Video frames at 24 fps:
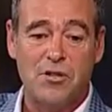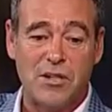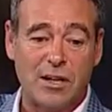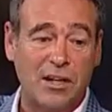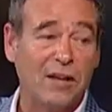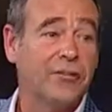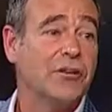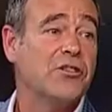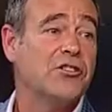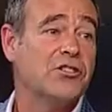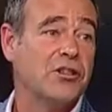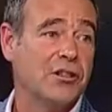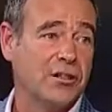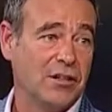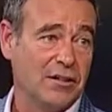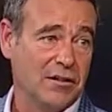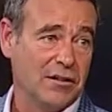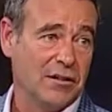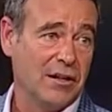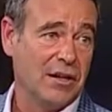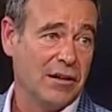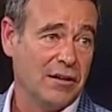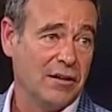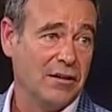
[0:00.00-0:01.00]
television
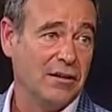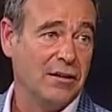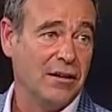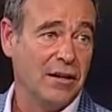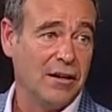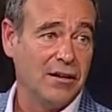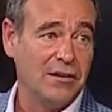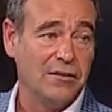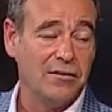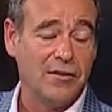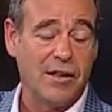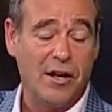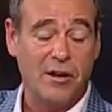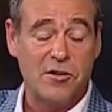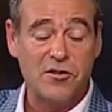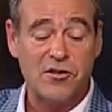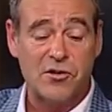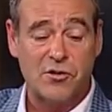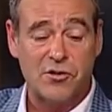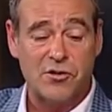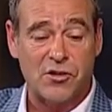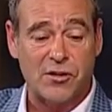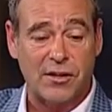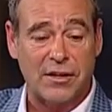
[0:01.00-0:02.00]
and those
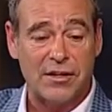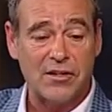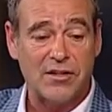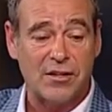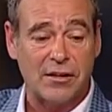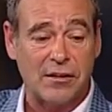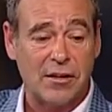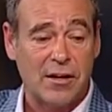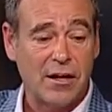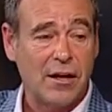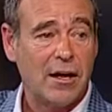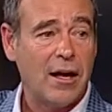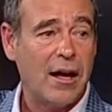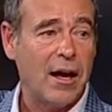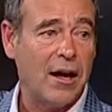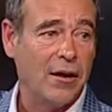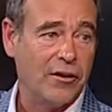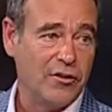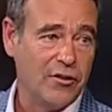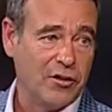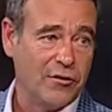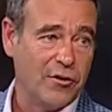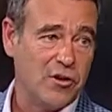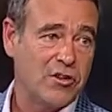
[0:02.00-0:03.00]
sorts of things, and
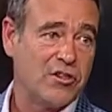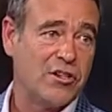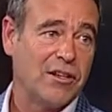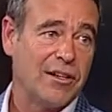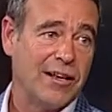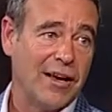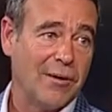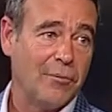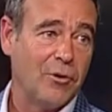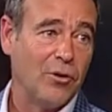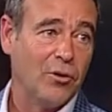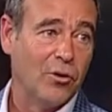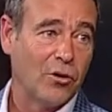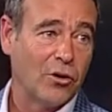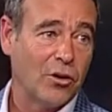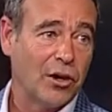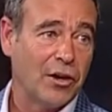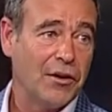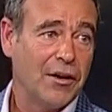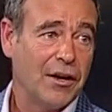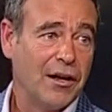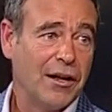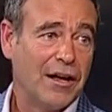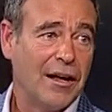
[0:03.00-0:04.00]
university up in
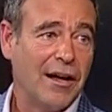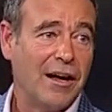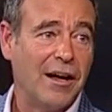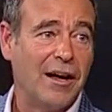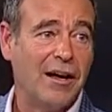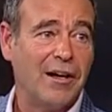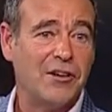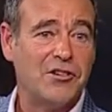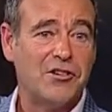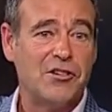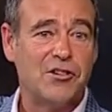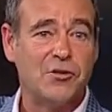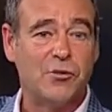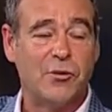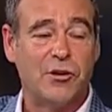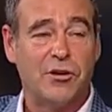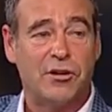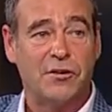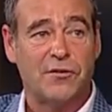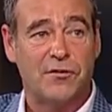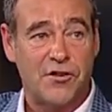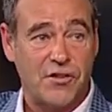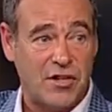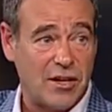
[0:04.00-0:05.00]
Auckland, and she's
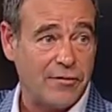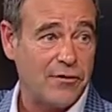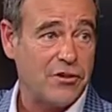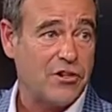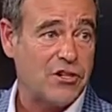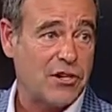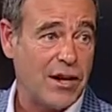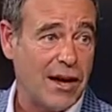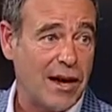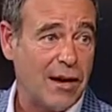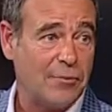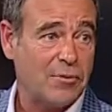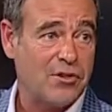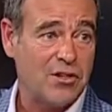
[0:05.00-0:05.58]
working for 7 Sharp.